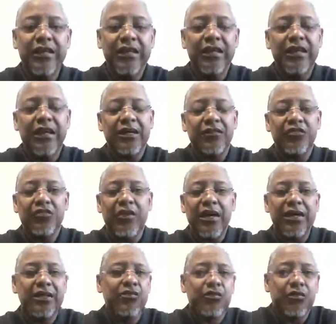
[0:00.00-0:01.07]
And I
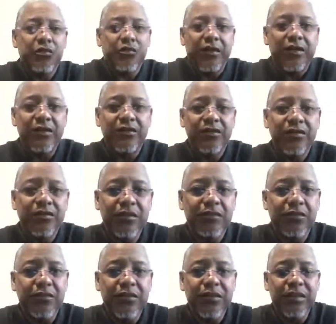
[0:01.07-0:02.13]
try to arrange,
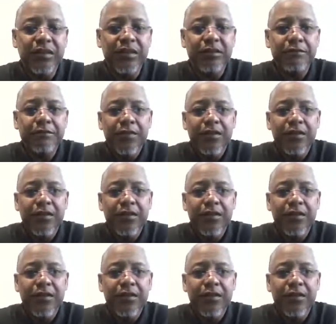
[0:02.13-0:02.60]
except for Sunday,